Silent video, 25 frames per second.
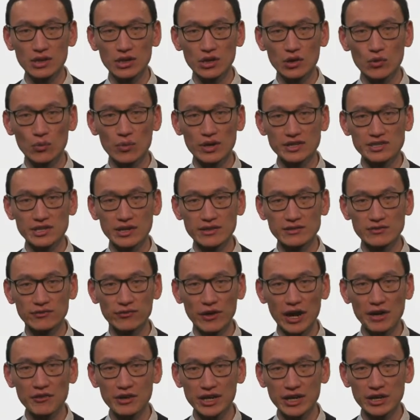which is
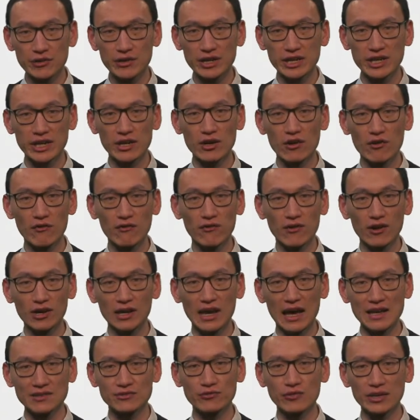very critical for
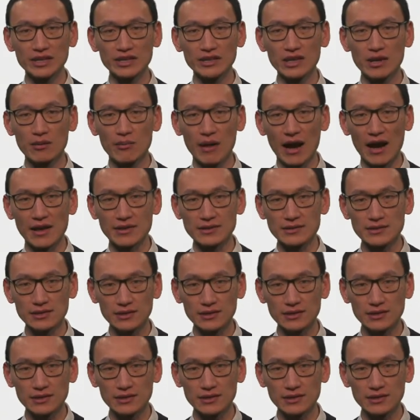large wind turbines.